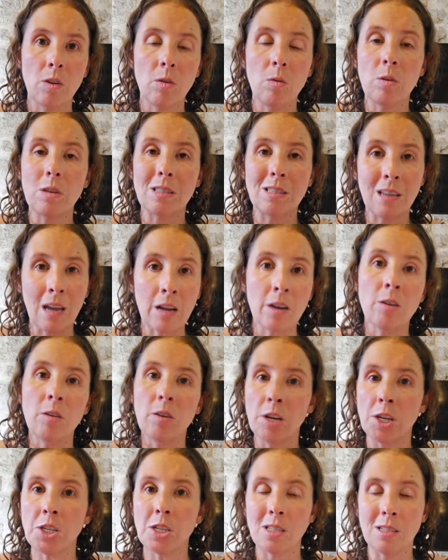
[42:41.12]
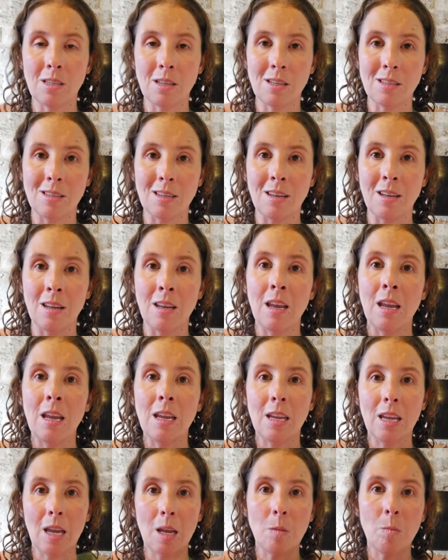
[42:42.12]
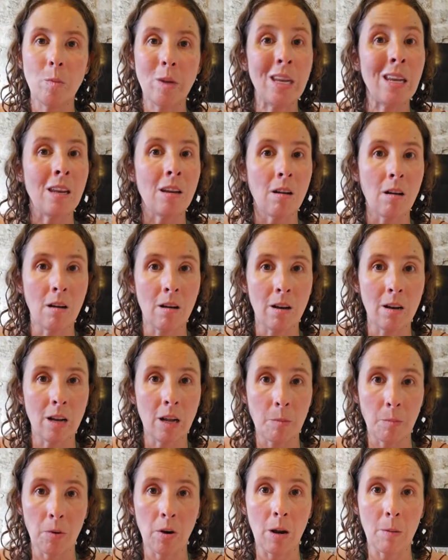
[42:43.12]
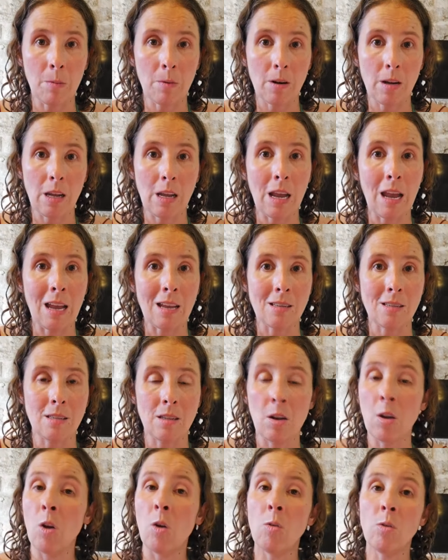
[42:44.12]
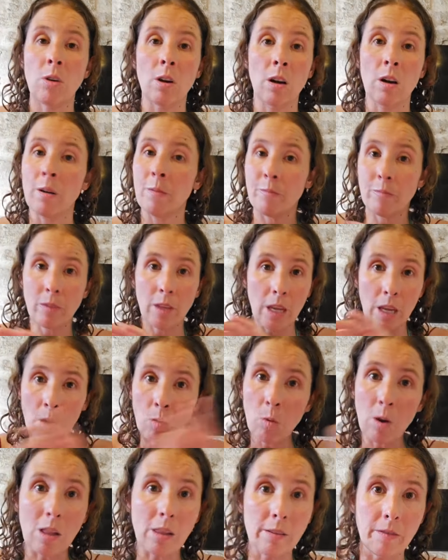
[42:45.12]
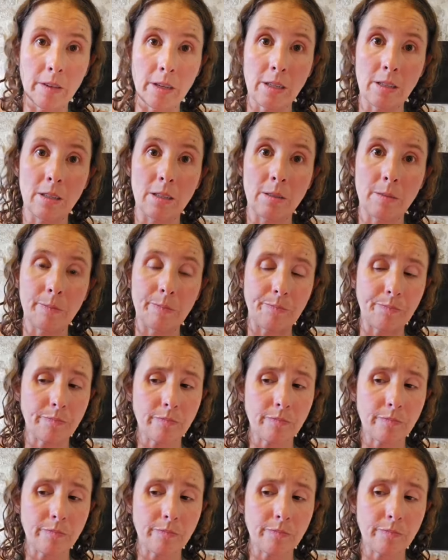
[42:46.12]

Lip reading: who is not a Croatian citizen, can be on a property as an owner. Irrelevant.